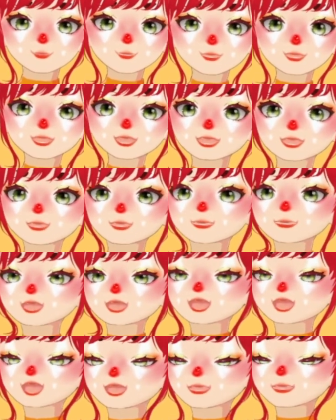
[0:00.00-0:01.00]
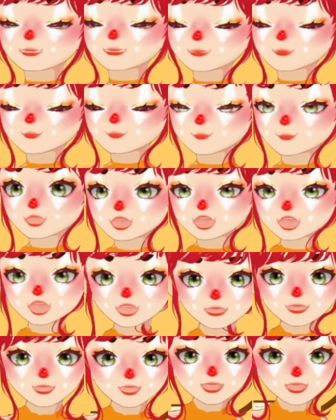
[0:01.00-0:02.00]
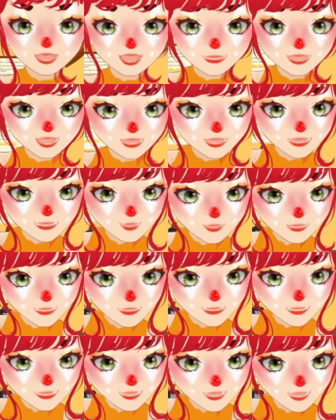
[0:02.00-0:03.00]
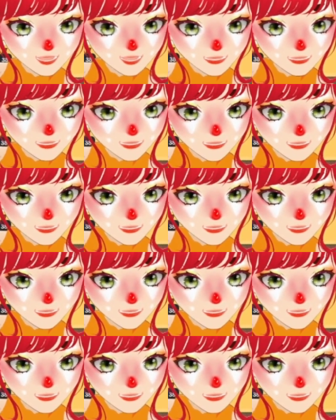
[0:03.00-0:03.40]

if science wholly contradicts your religion,